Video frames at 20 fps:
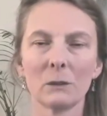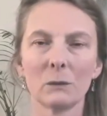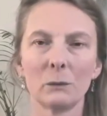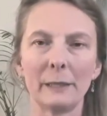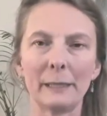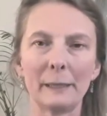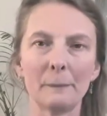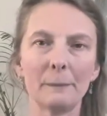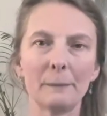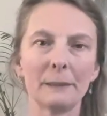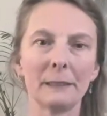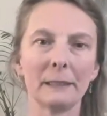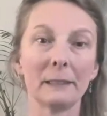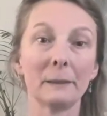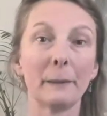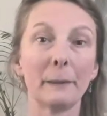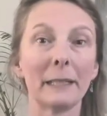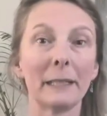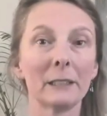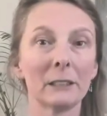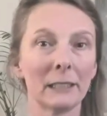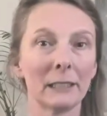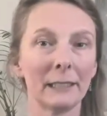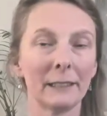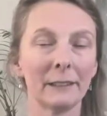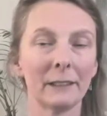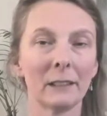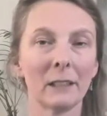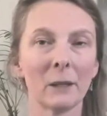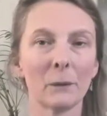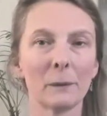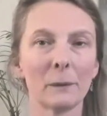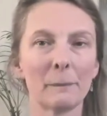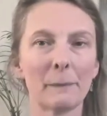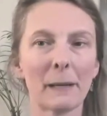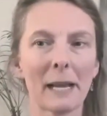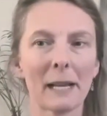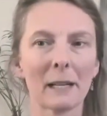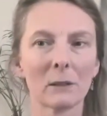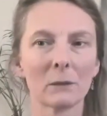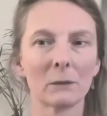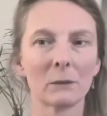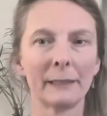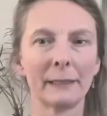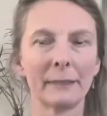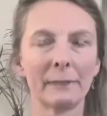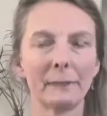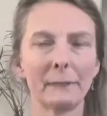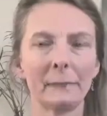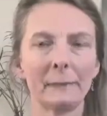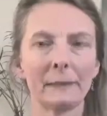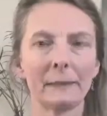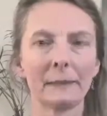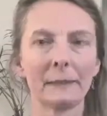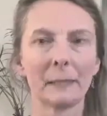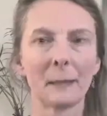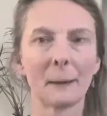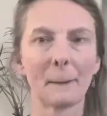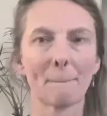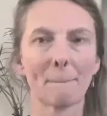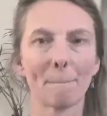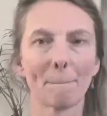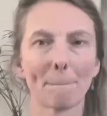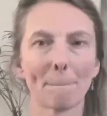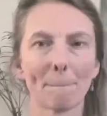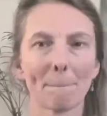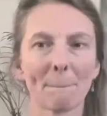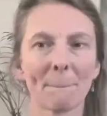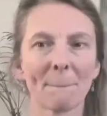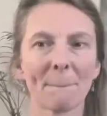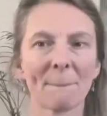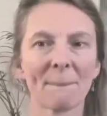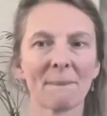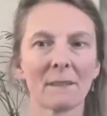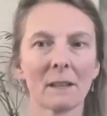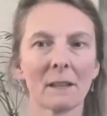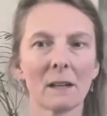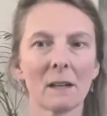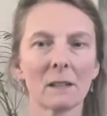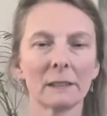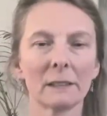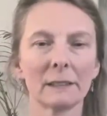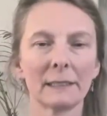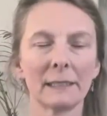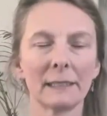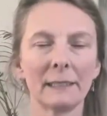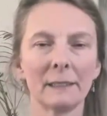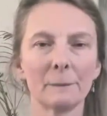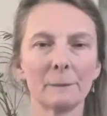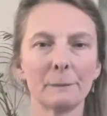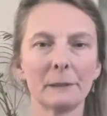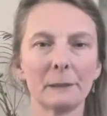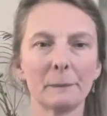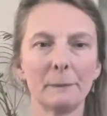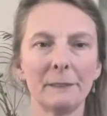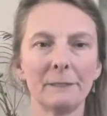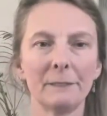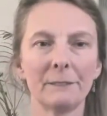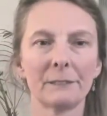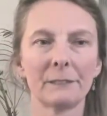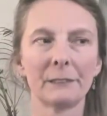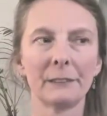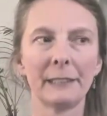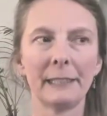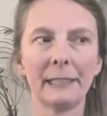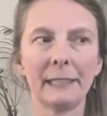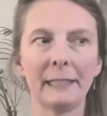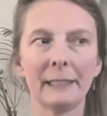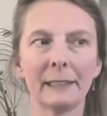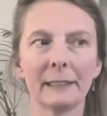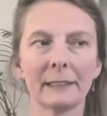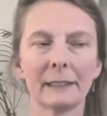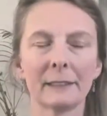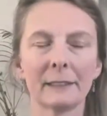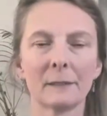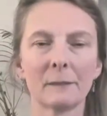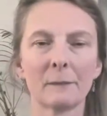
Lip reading: ribs, especially the lower back ribs, asking them to be free.